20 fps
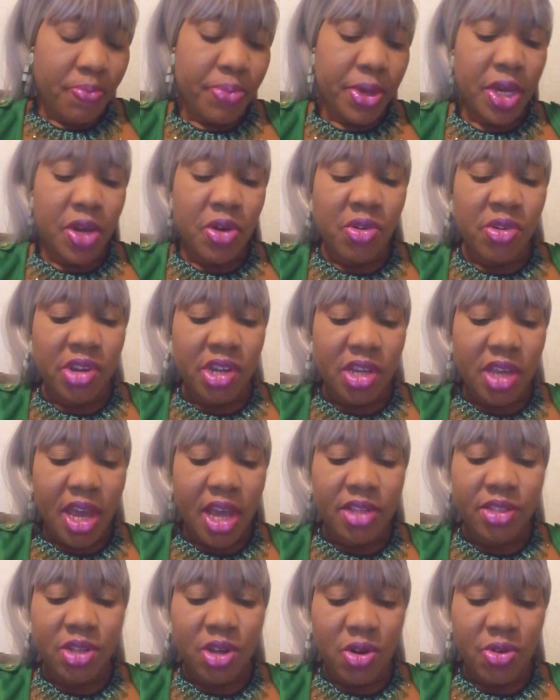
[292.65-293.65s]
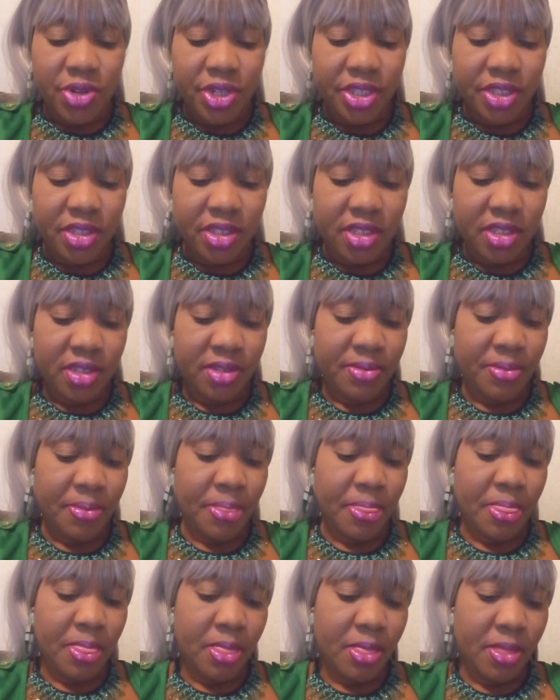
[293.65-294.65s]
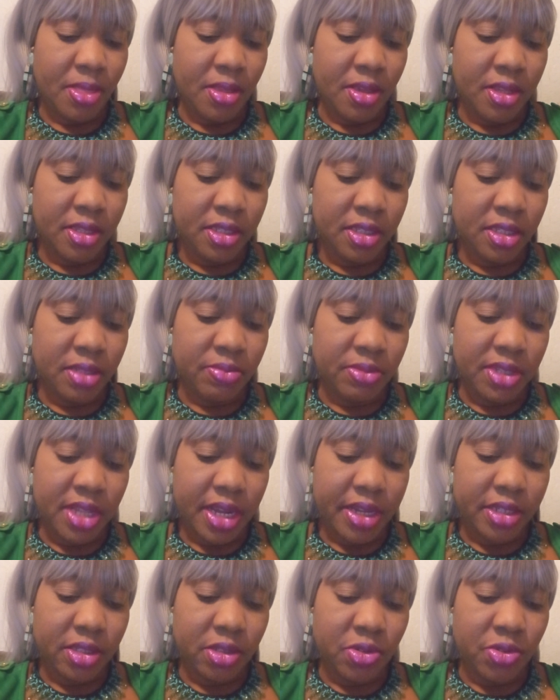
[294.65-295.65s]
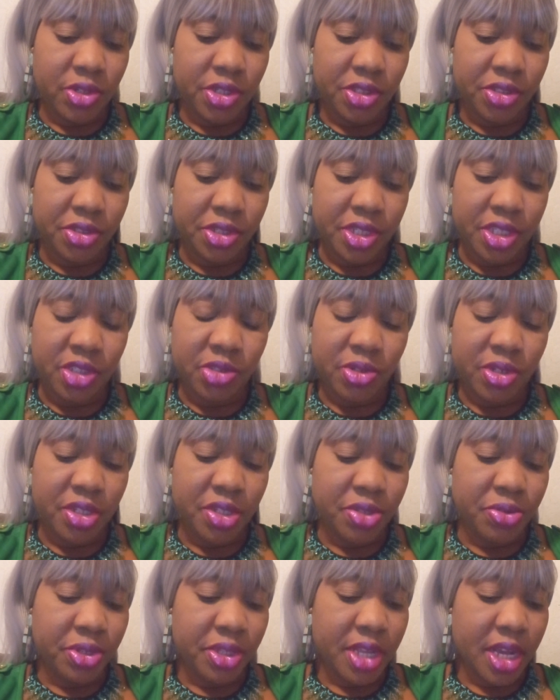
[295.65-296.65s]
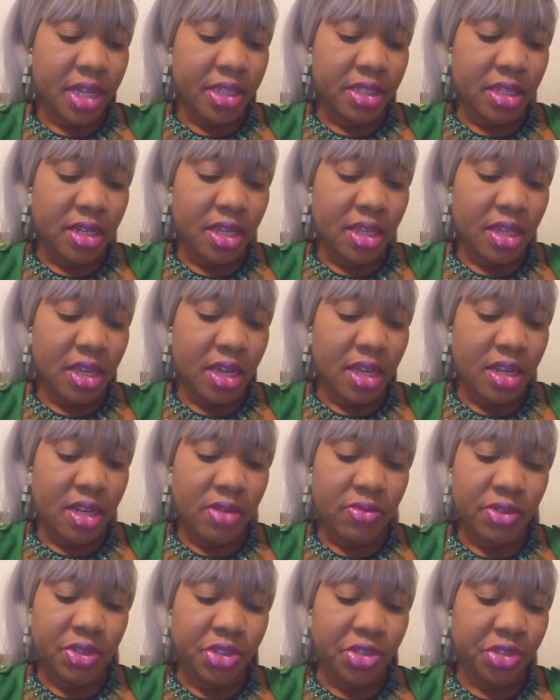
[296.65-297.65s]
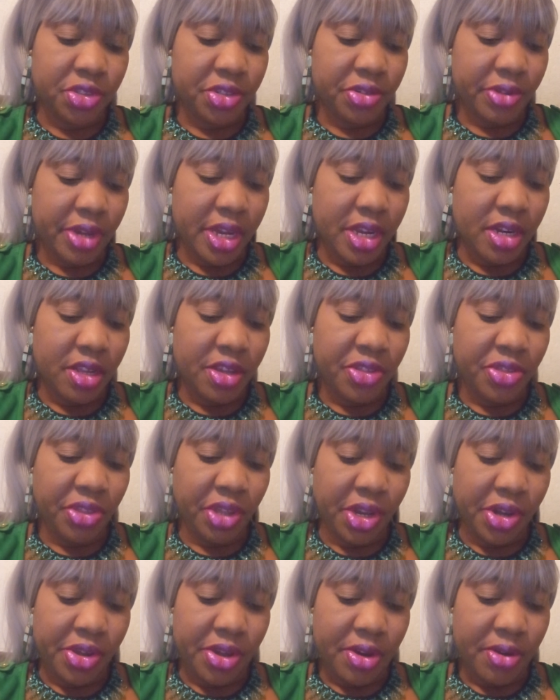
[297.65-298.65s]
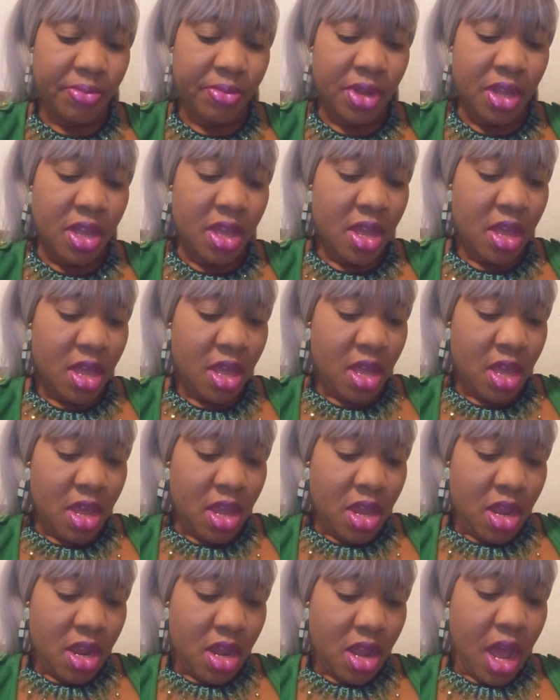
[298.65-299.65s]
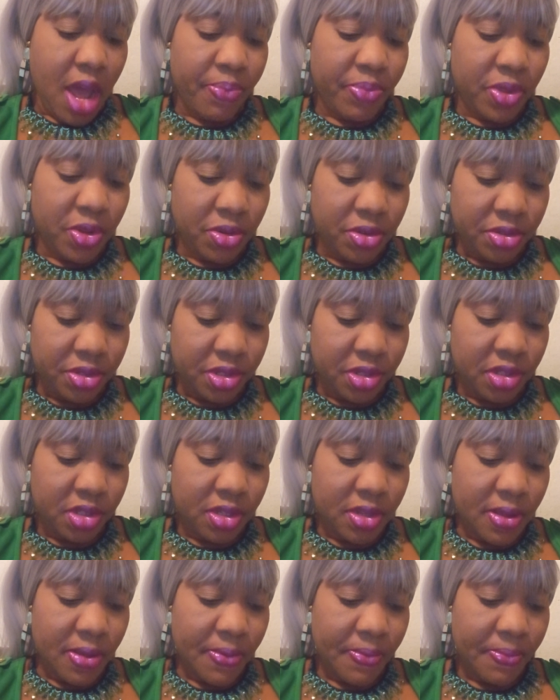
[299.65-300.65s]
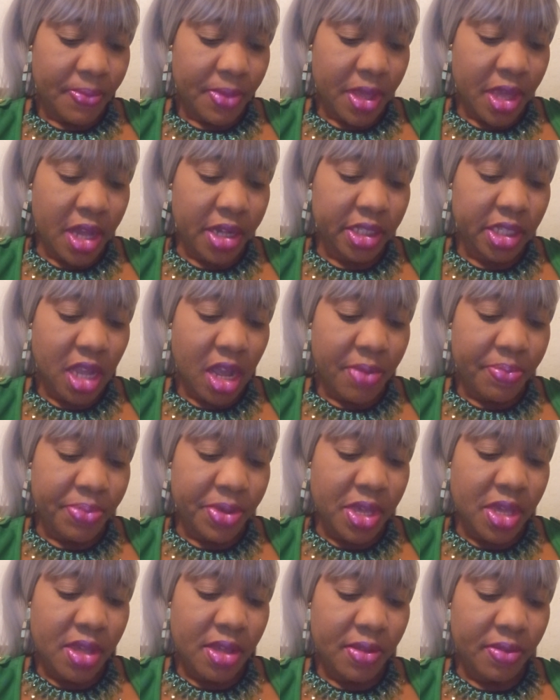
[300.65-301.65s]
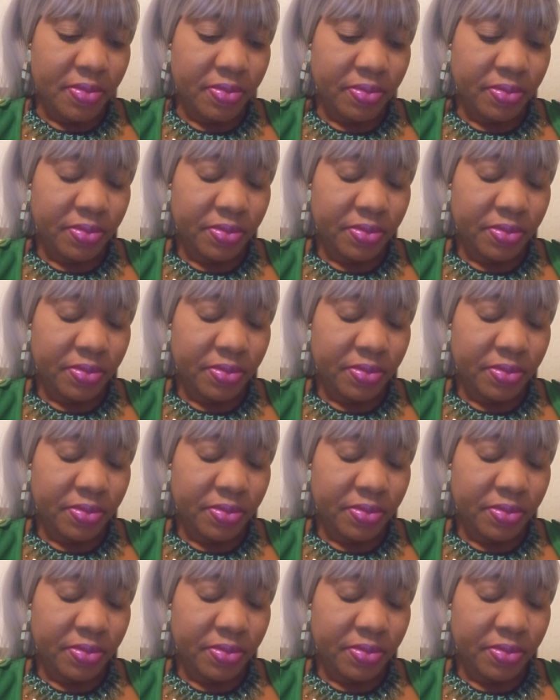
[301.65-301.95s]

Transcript: Bitcoin as always, it seems like it's going to hit 23,000 again, which is great. Ethereum, Aptos, XRP,